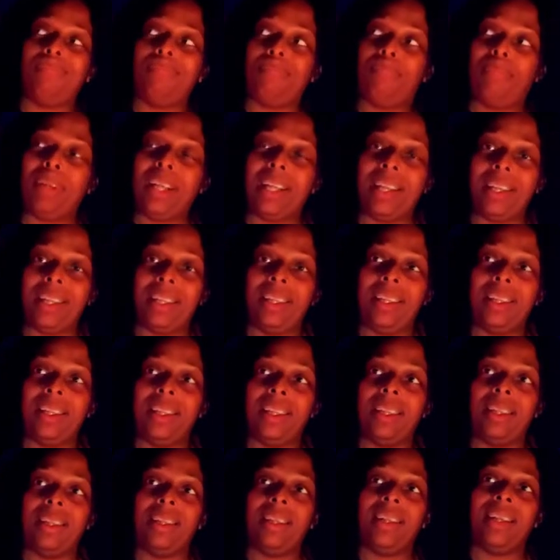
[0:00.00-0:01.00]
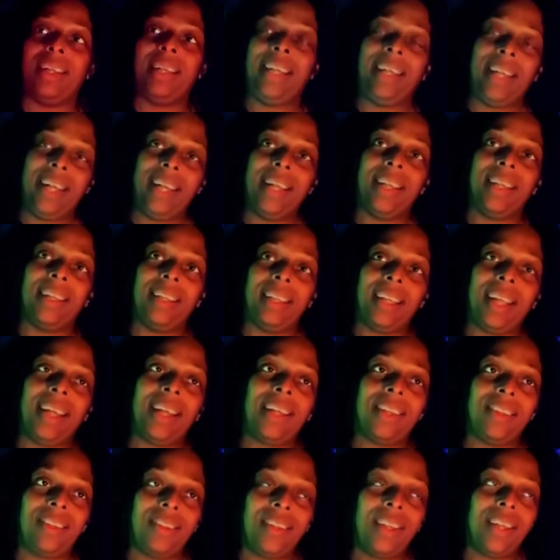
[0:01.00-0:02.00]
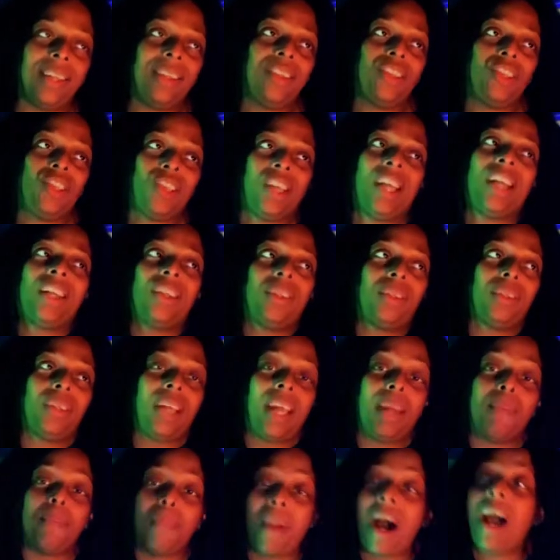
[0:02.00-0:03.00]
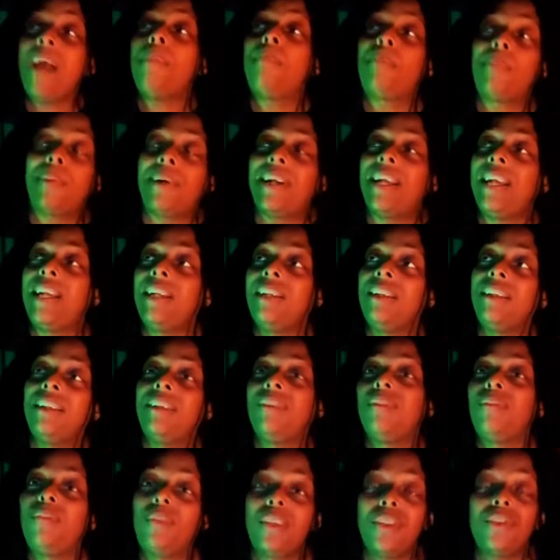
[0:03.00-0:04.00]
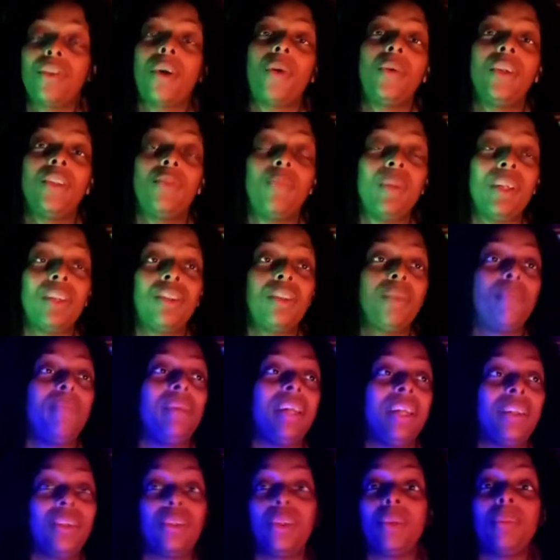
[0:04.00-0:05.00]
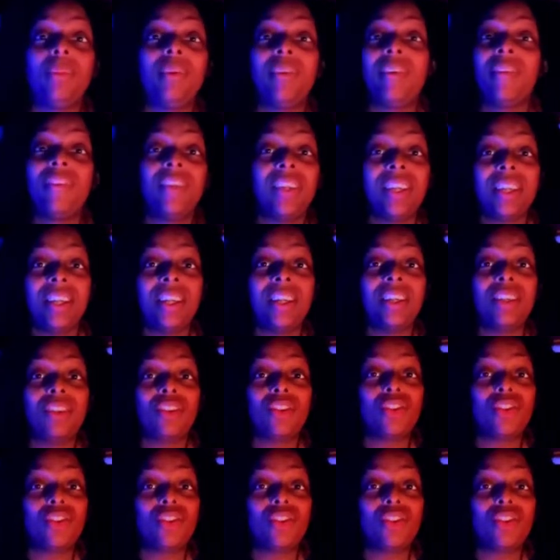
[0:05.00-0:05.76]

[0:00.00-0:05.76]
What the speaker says: but again, like I said, this channel in my brain was always meant to be a little bit of everything,